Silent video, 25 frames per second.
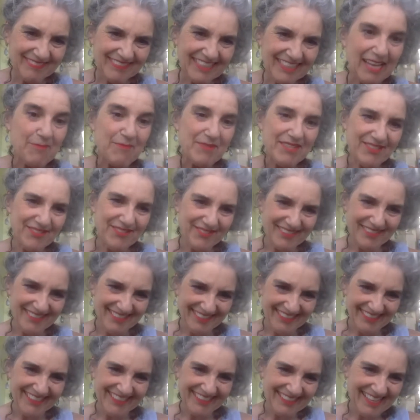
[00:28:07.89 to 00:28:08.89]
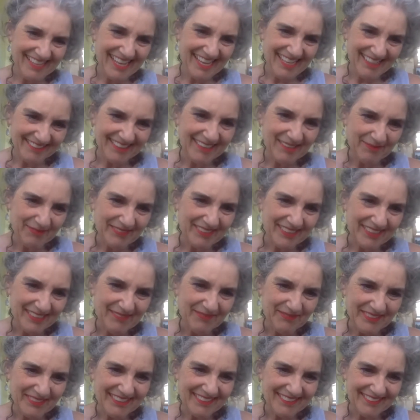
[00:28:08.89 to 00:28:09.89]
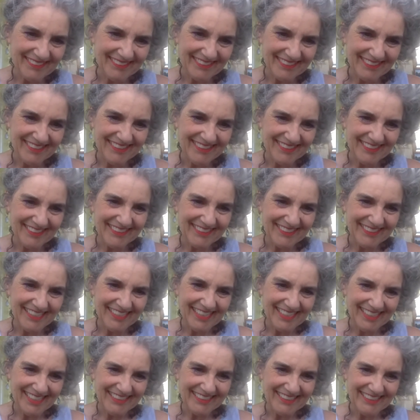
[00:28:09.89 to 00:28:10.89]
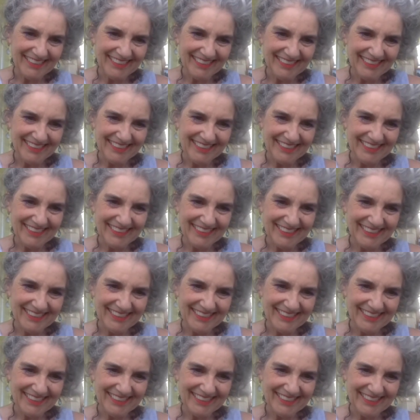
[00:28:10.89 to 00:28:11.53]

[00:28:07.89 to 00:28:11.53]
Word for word: I'm interested in that. I'm, I'm interested in that. Uh,